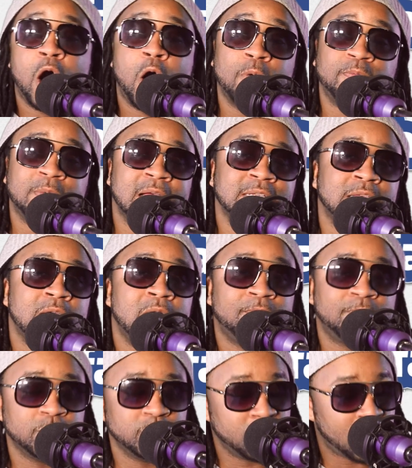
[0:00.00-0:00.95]
Hope that's
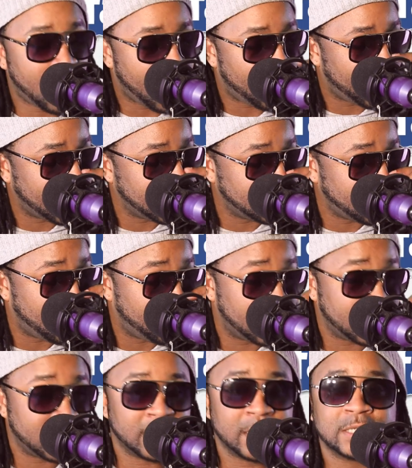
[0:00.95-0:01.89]
helpful. You already know
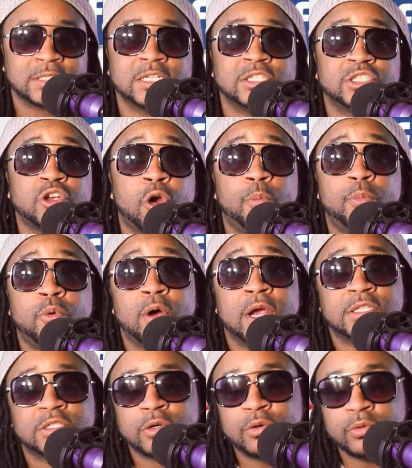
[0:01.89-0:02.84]
what it is. It's your
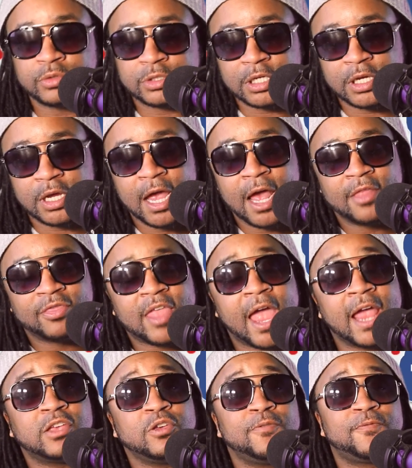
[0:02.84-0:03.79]
boy Tunchi.
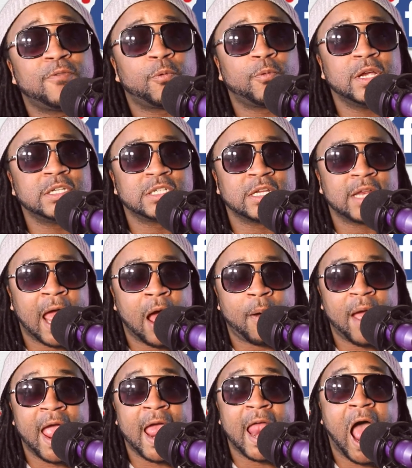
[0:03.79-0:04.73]
Thank you for reaching
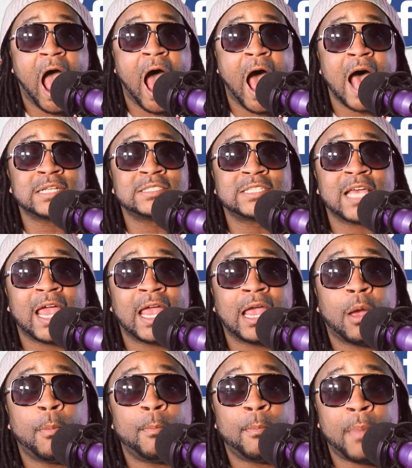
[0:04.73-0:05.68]
out. And I
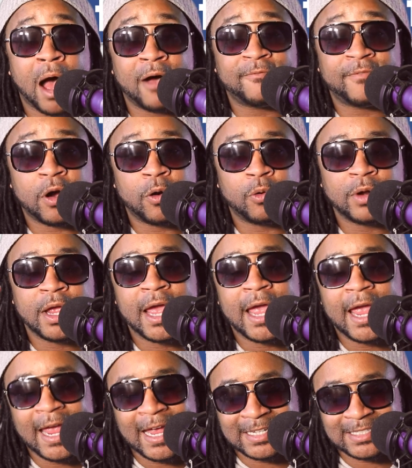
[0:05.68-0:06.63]
say my vote
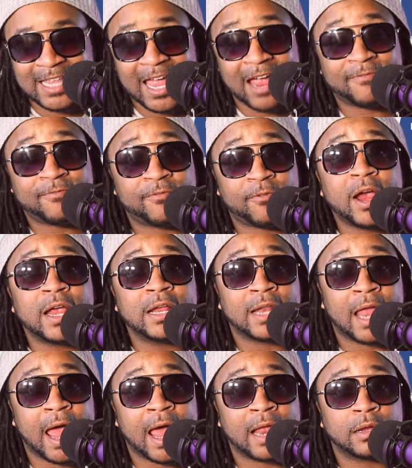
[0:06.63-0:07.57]
is that
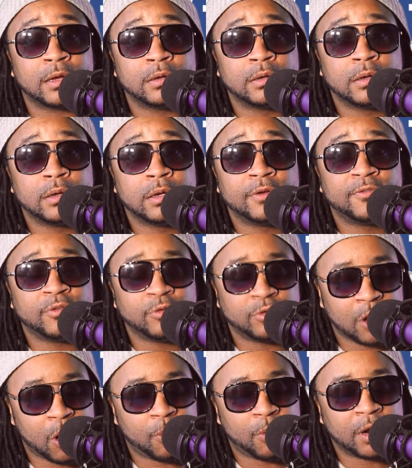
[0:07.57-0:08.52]
Freightliner. If you
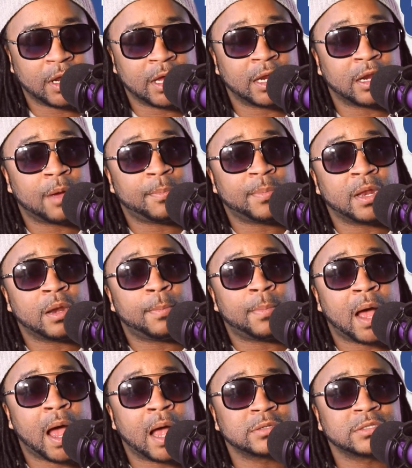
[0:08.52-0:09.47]
don't want to end up in the
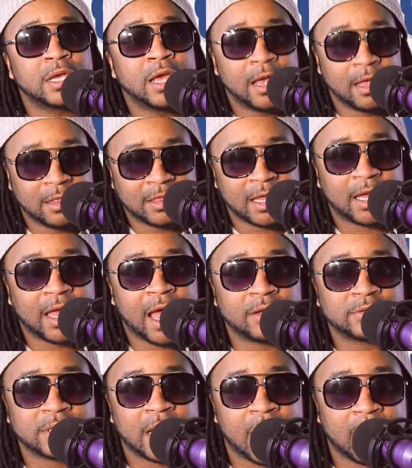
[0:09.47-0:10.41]
box, think
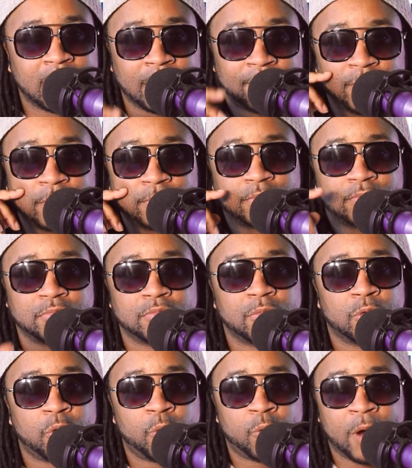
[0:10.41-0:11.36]
outside of it.
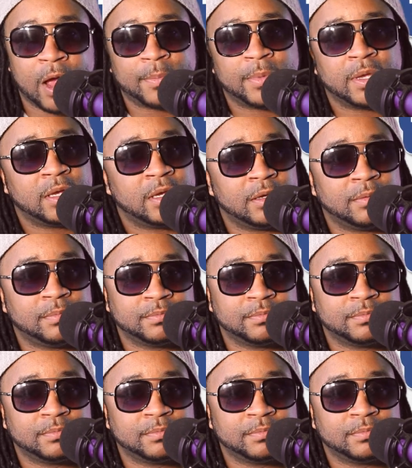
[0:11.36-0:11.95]
YBE.